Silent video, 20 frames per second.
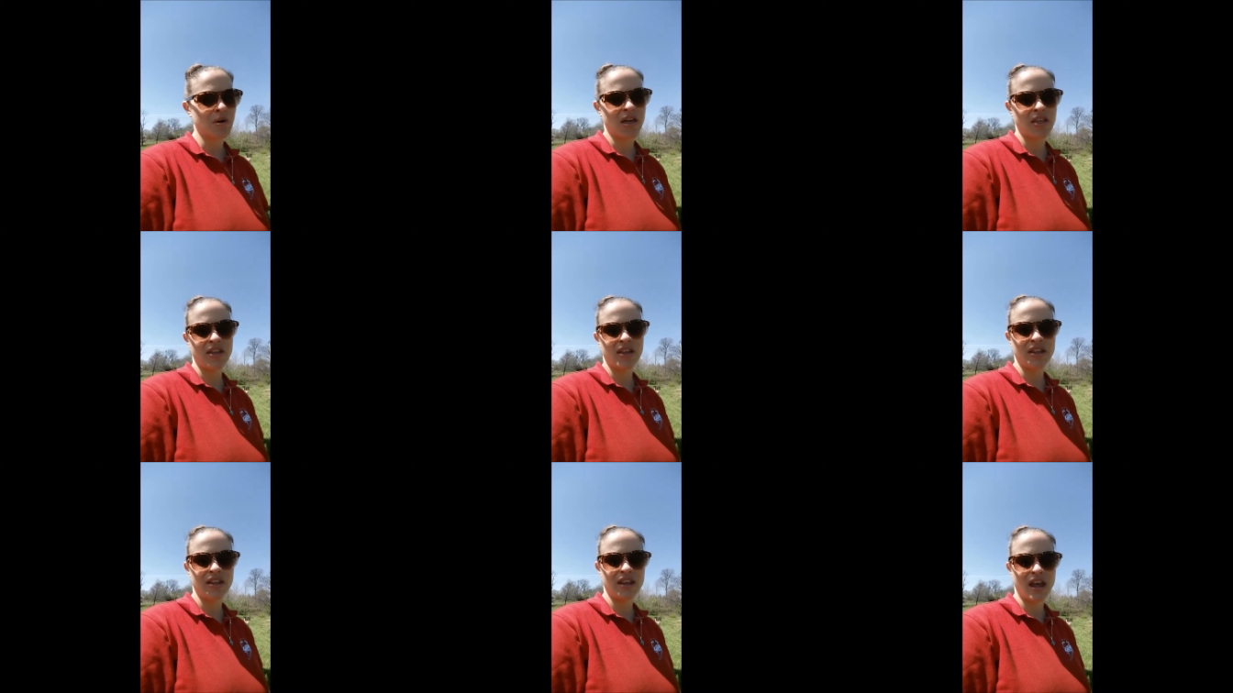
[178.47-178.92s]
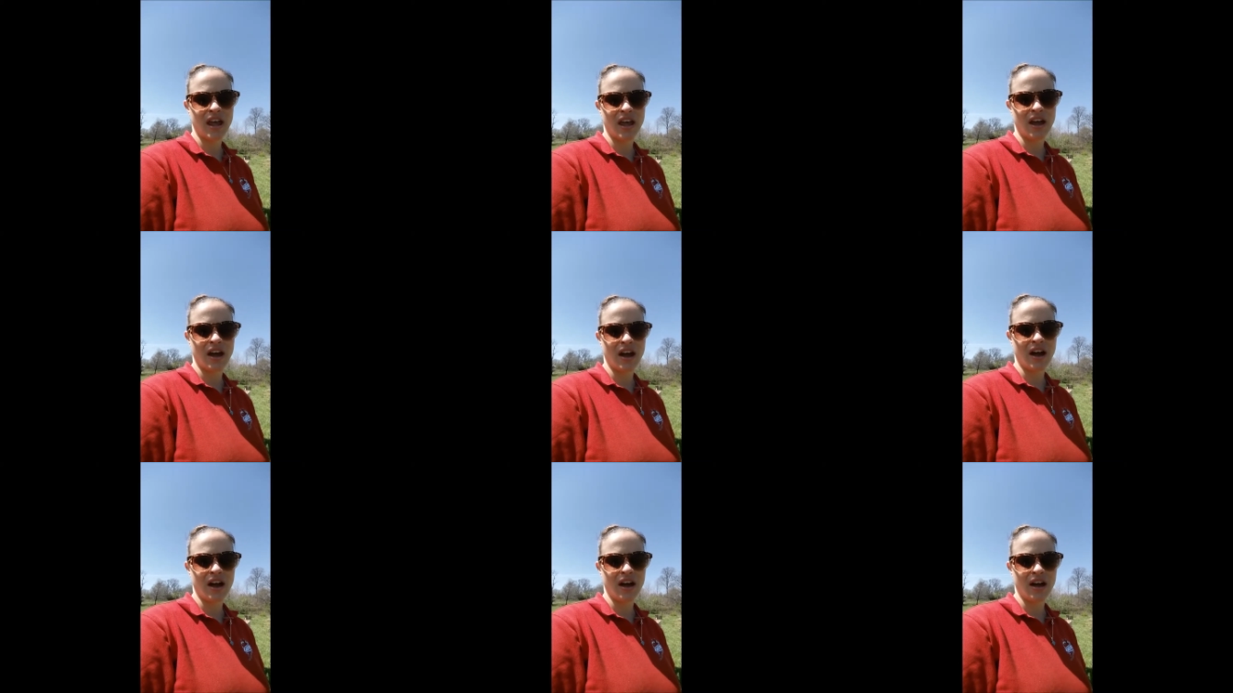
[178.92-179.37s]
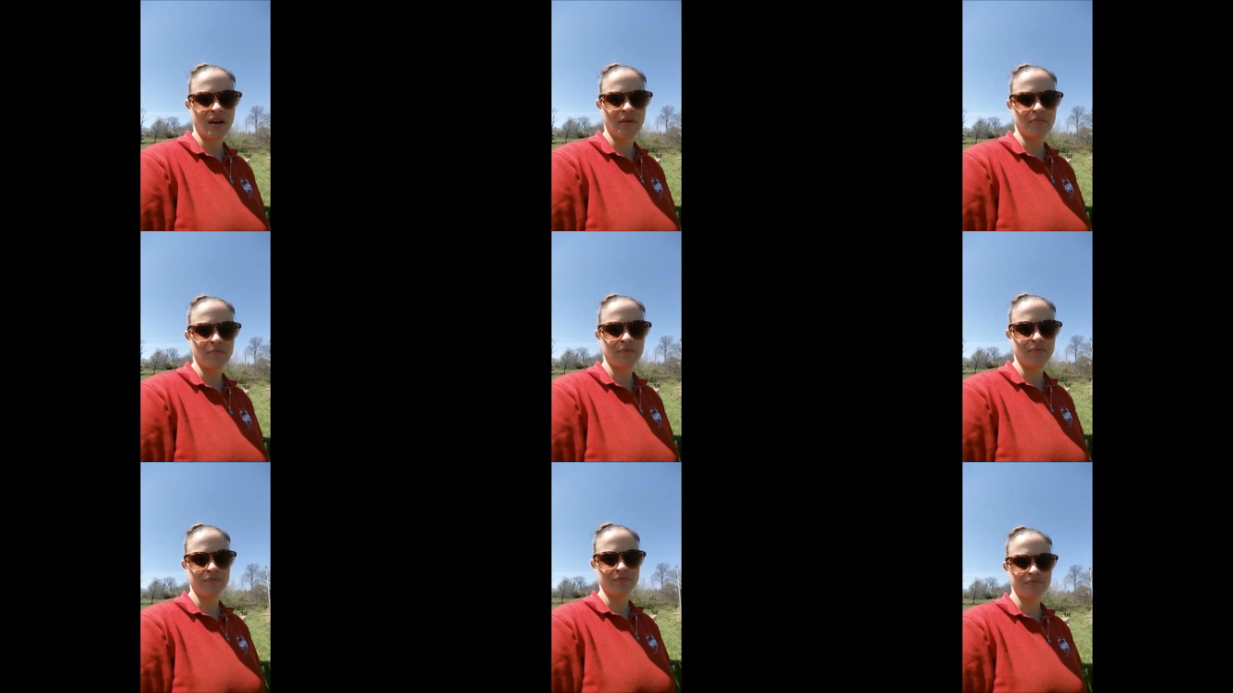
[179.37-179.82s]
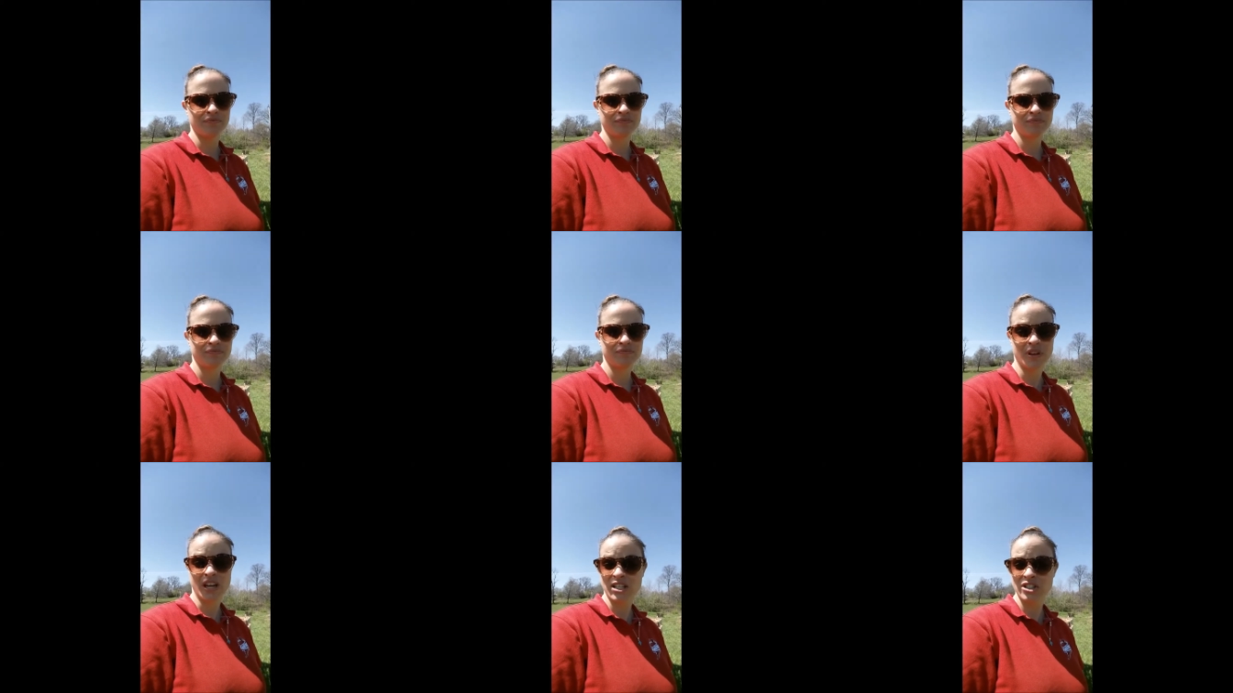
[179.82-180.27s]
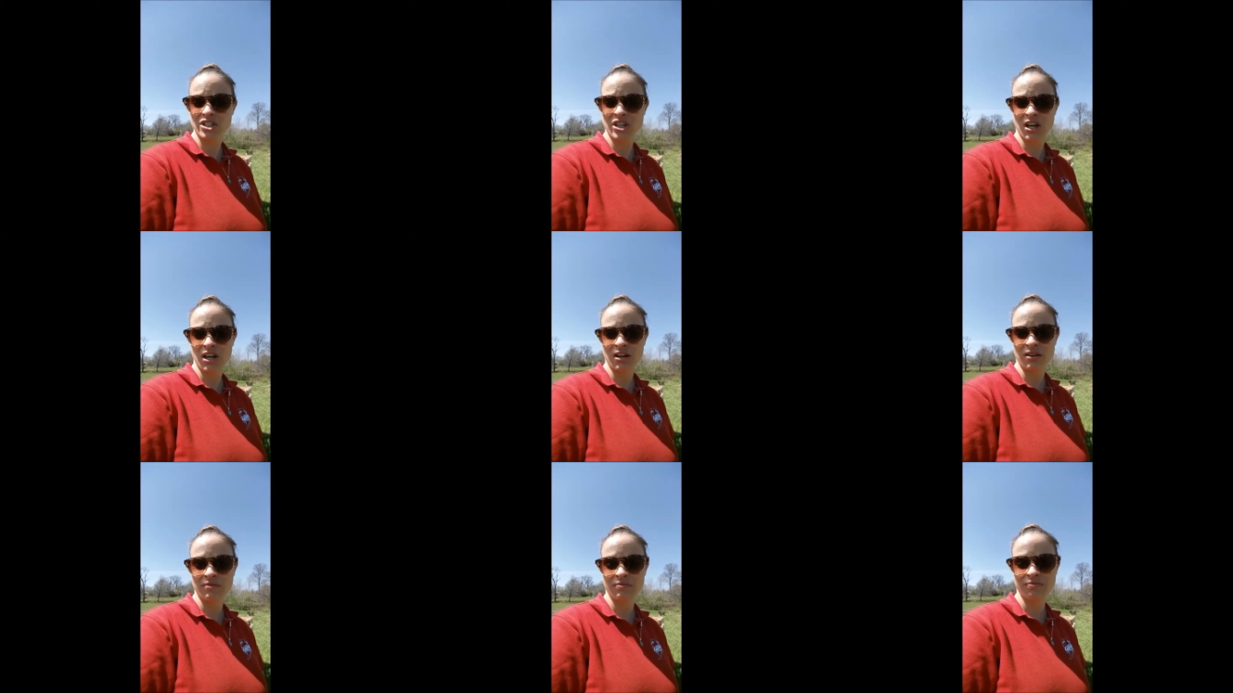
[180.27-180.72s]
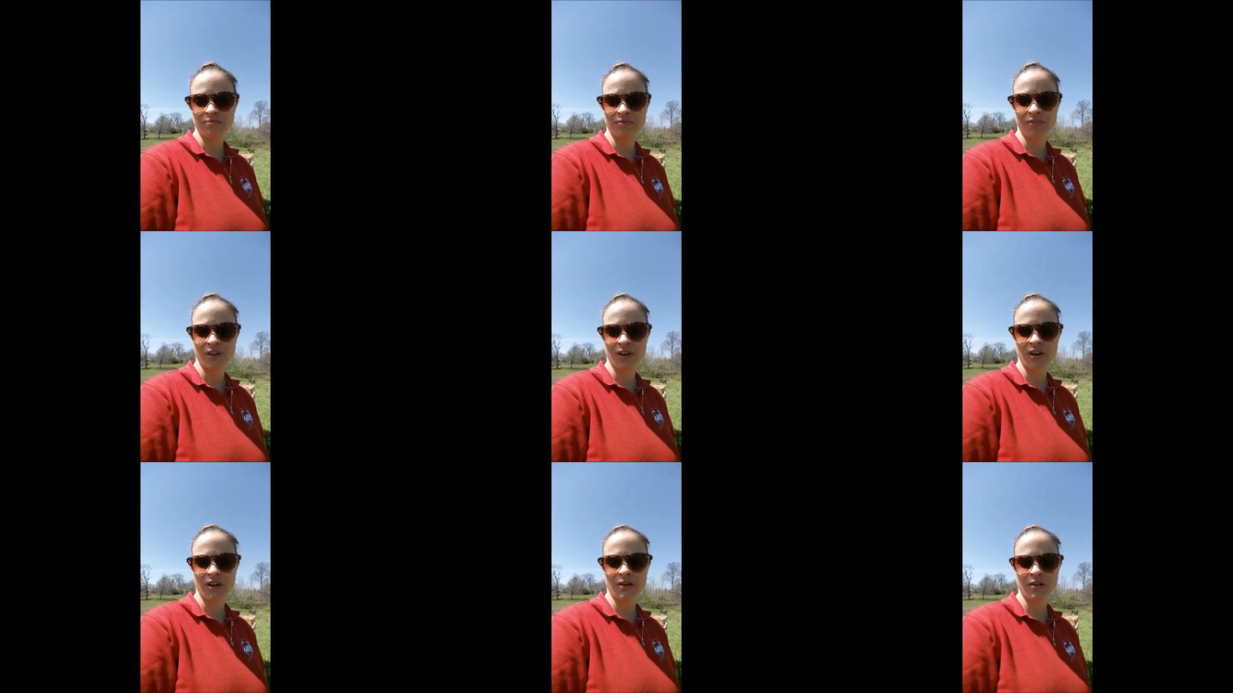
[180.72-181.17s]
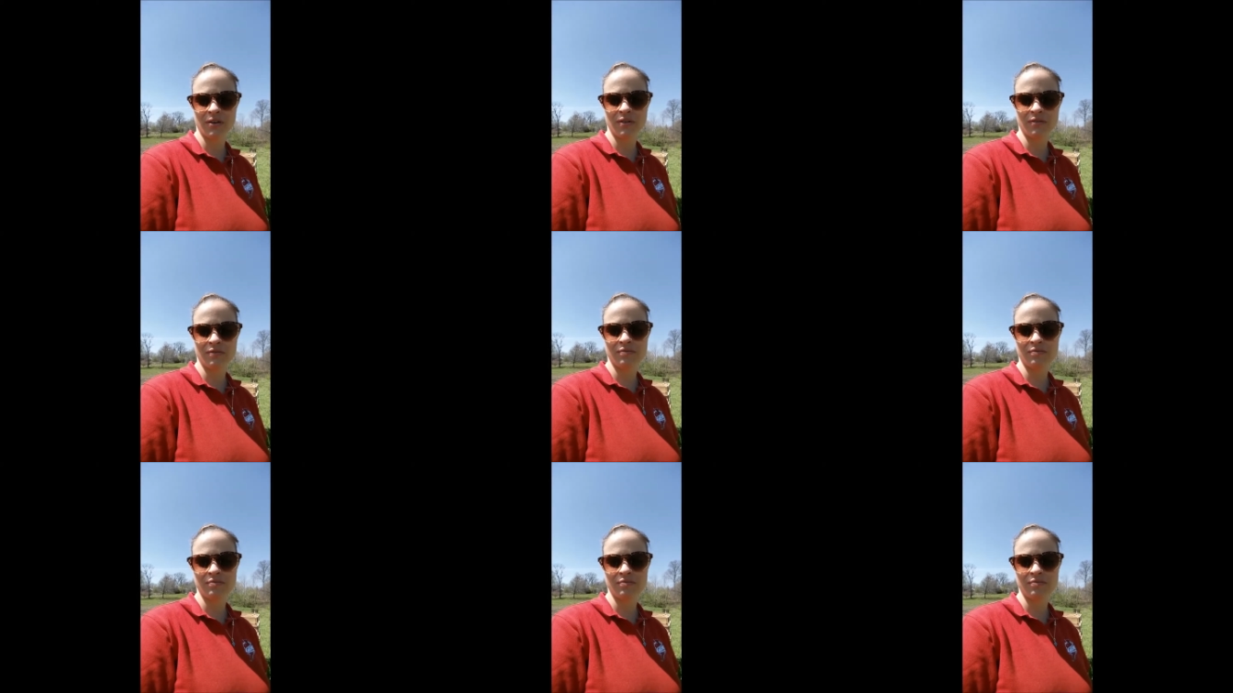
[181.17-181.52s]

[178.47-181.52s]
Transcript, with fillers: by the um, next year for